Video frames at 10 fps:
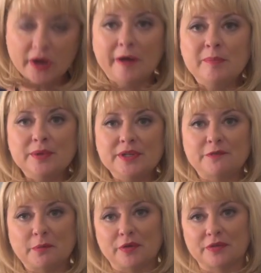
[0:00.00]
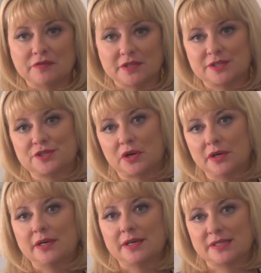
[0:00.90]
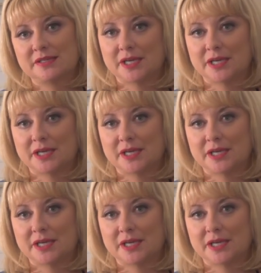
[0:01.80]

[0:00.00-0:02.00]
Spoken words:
Unbelievable that this started as a